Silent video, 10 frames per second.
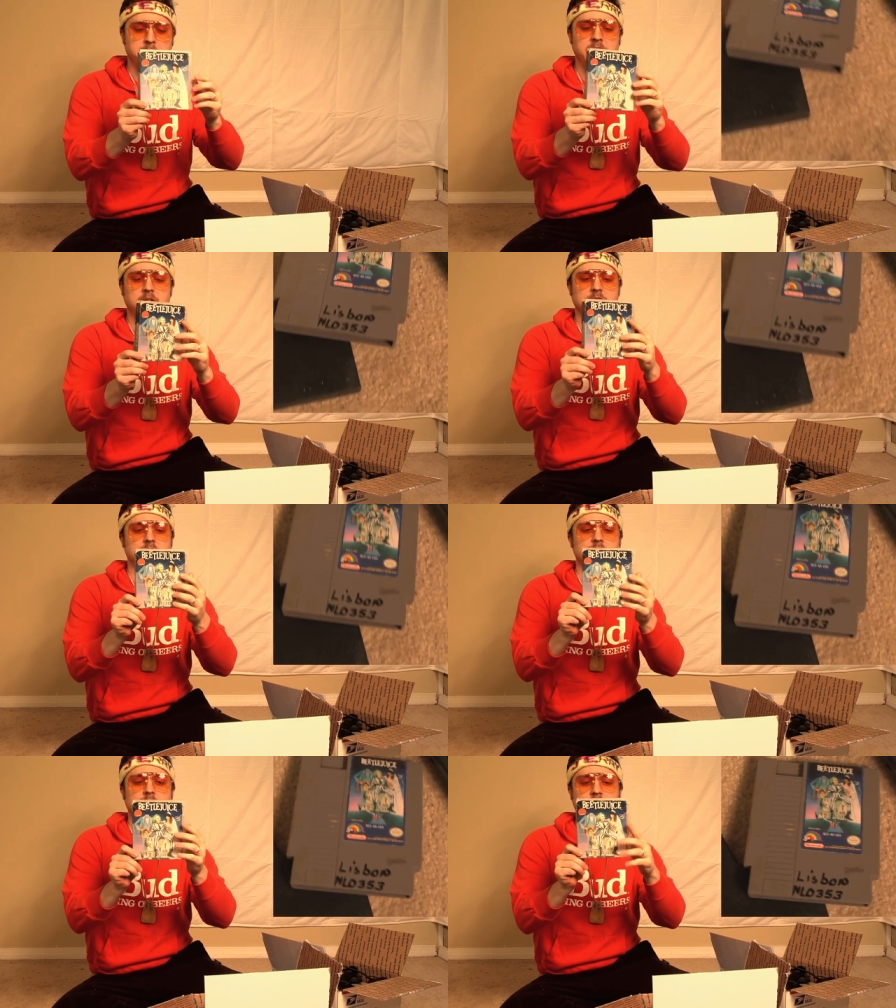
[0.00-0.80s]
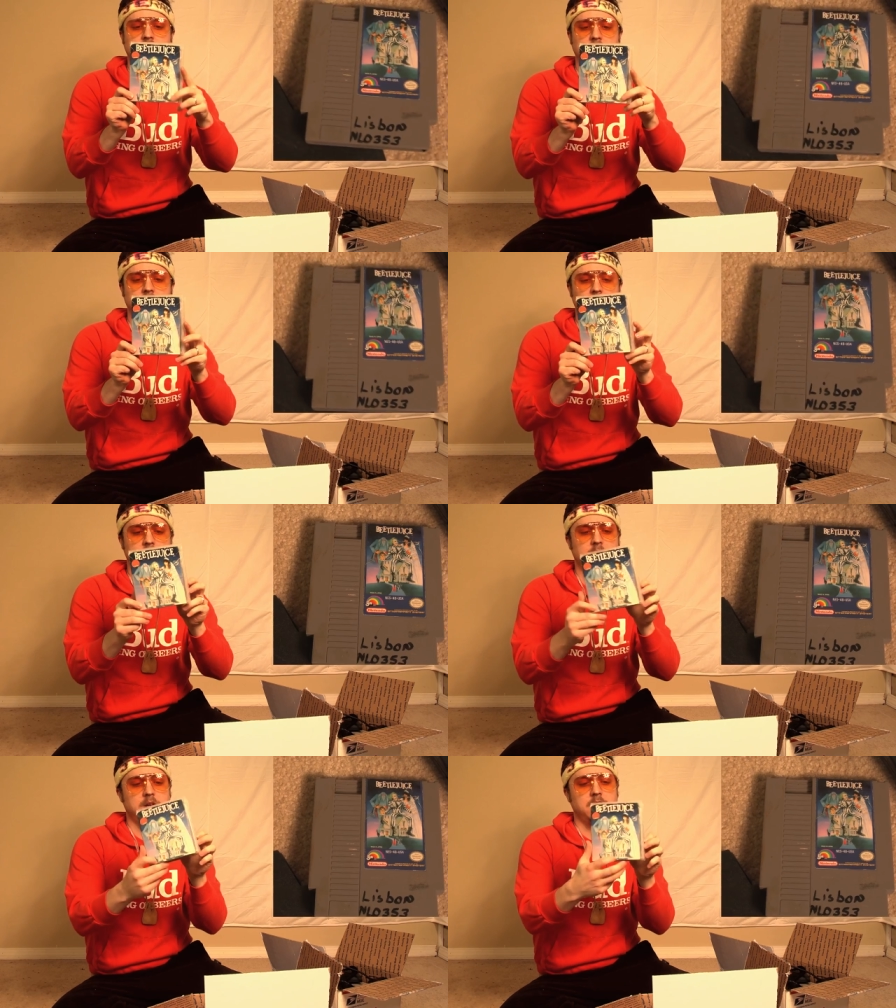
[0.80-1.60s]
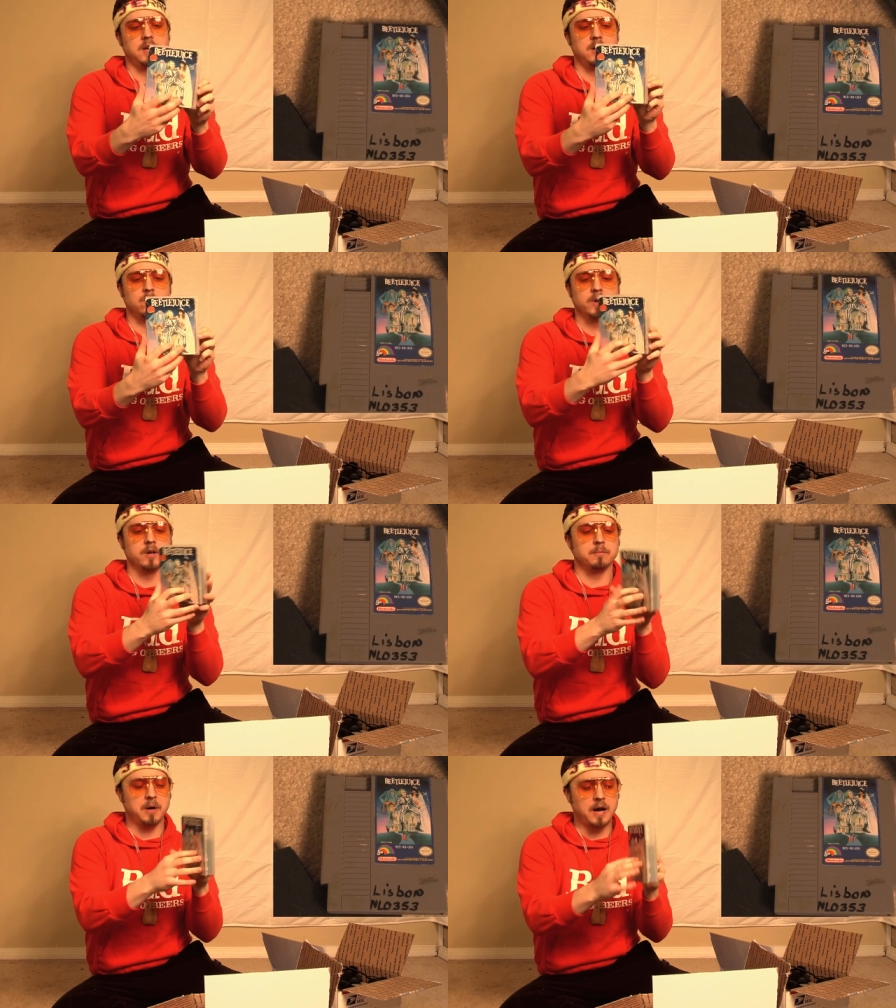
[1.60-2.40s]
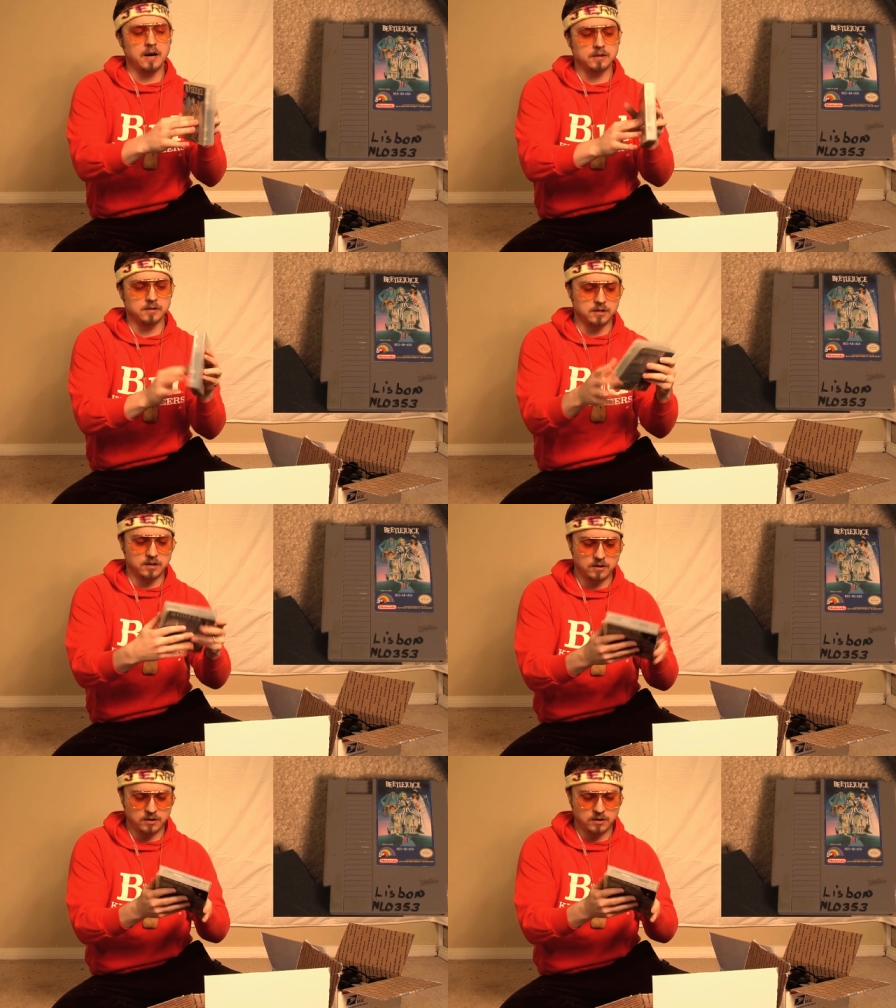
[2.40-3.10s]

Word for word: Beetlejuice in a weird box.